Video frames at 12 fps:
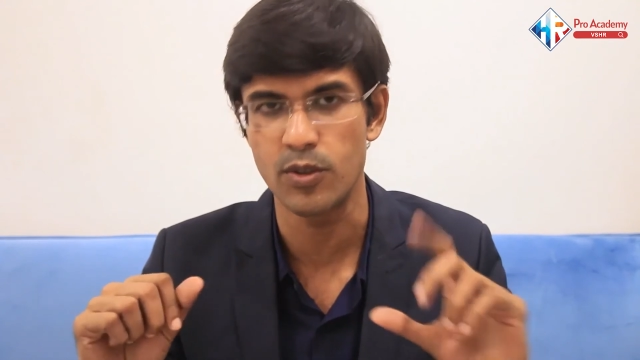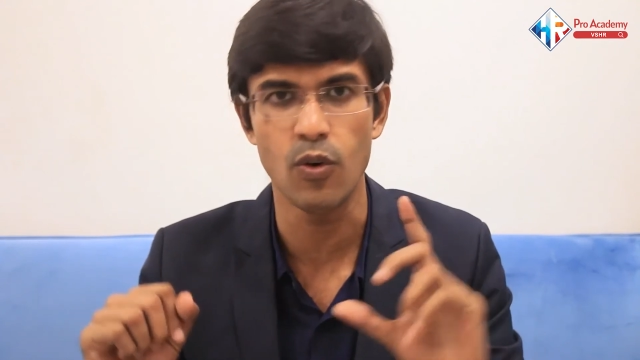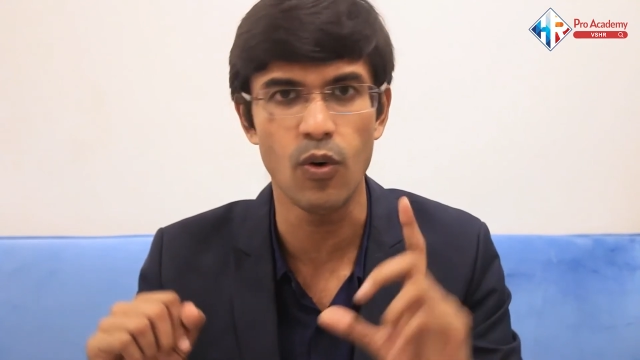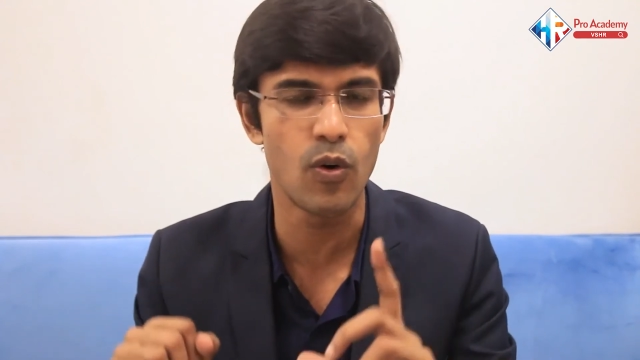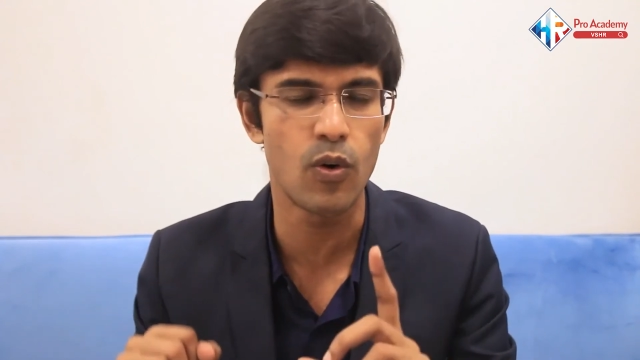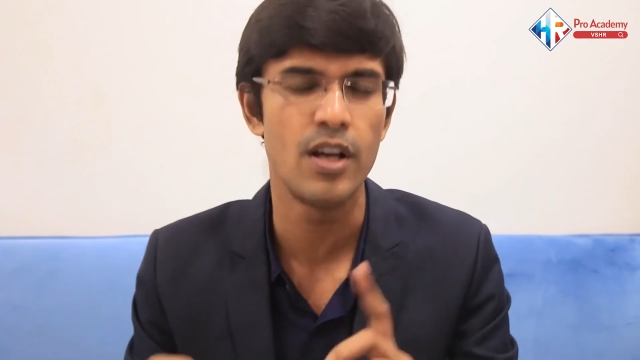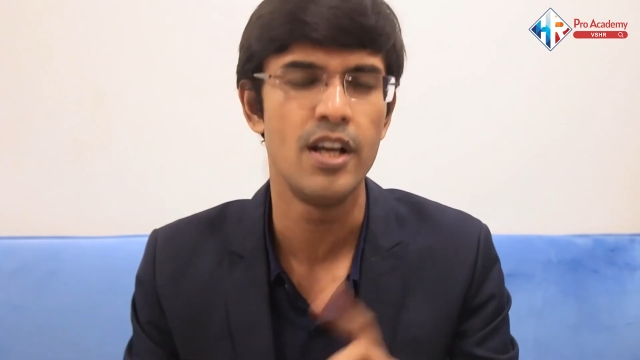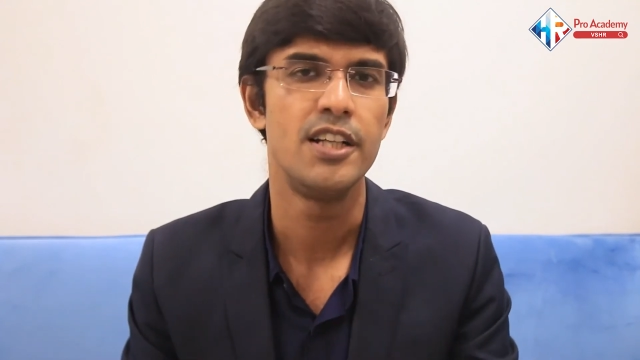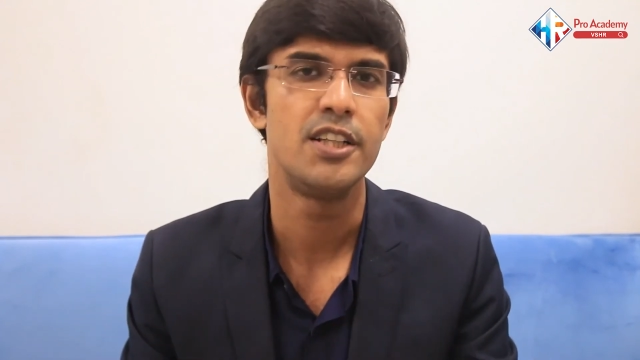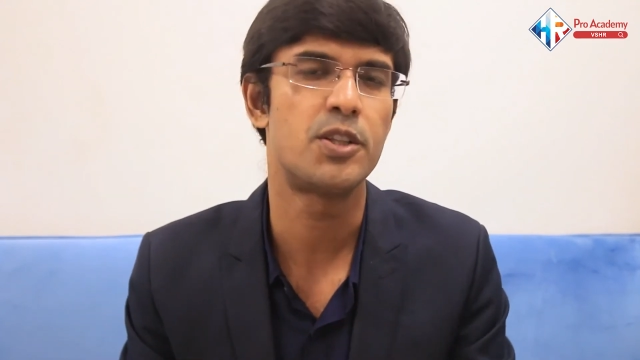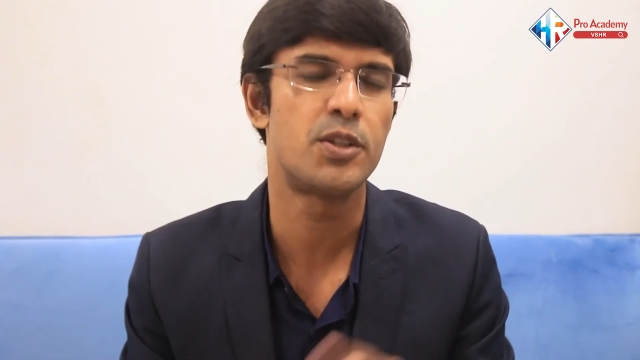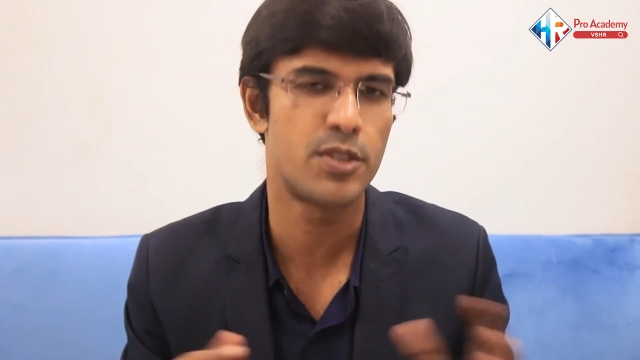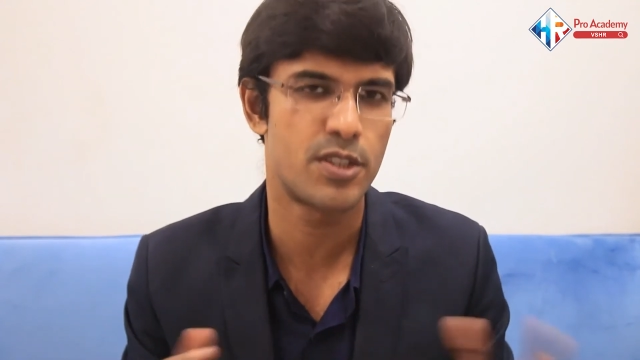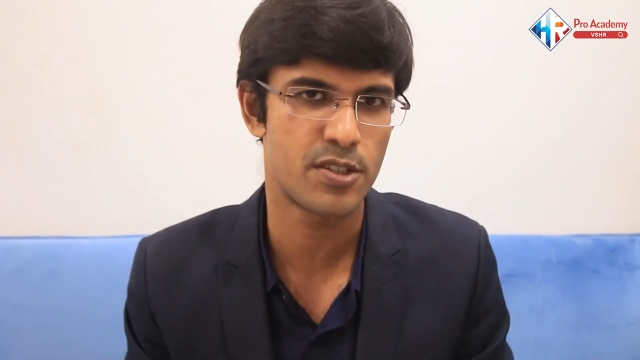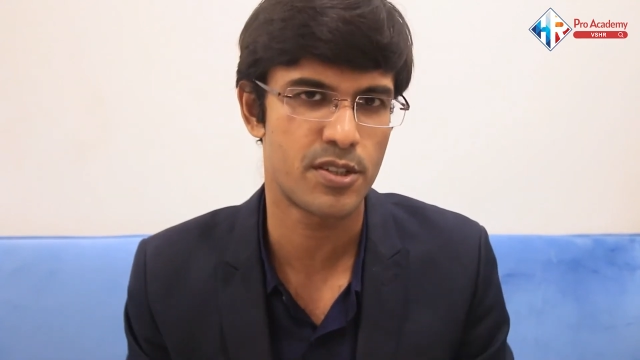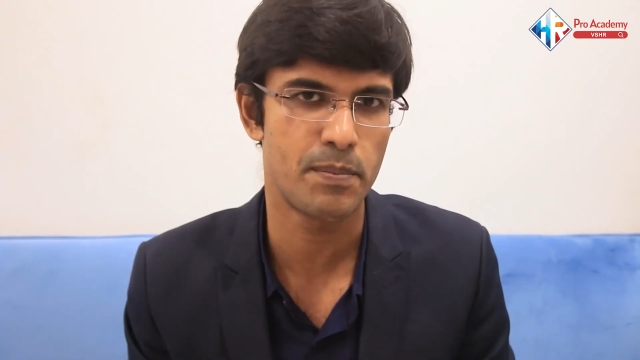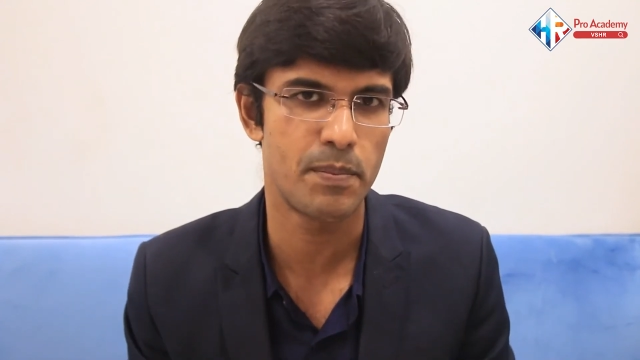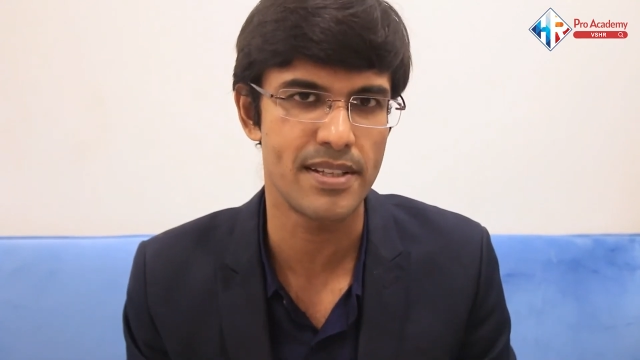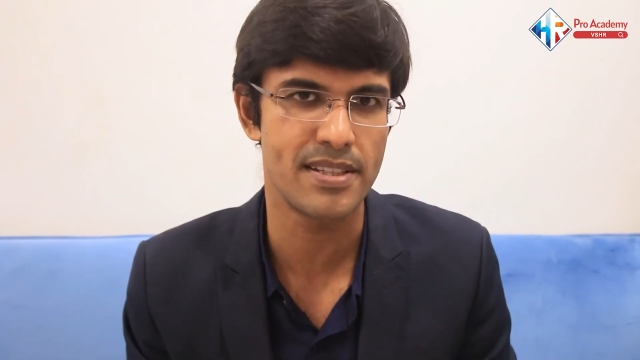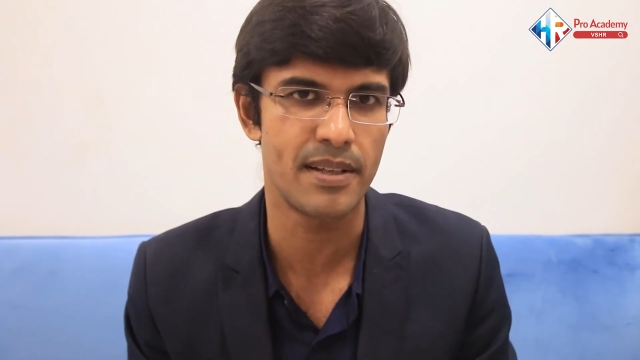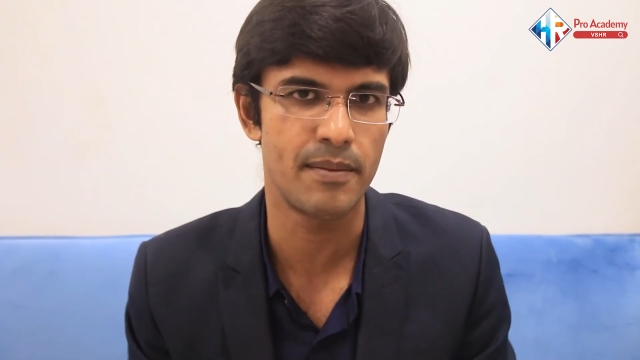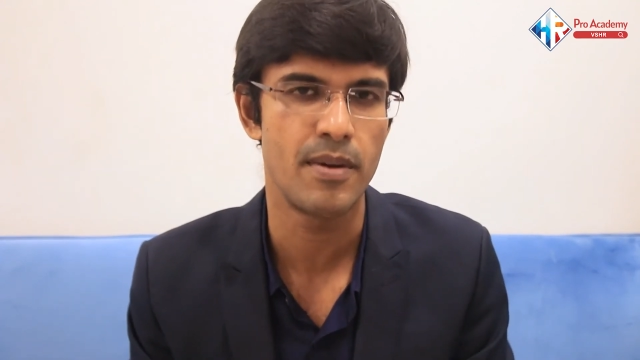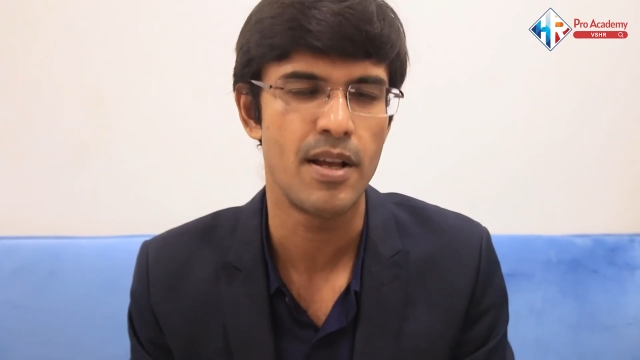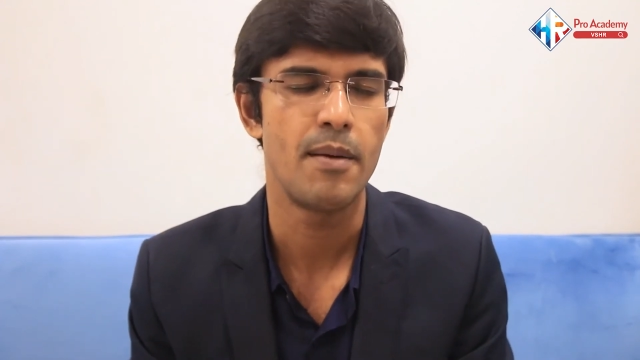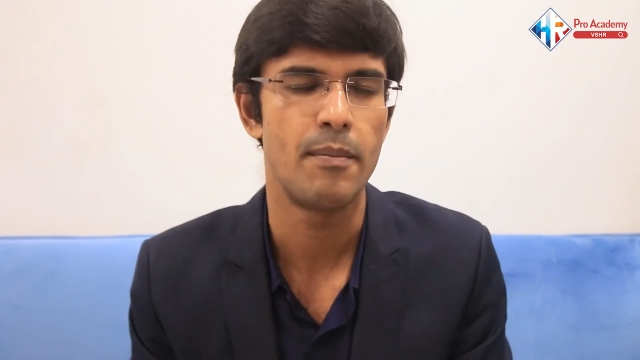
or you can just replace them.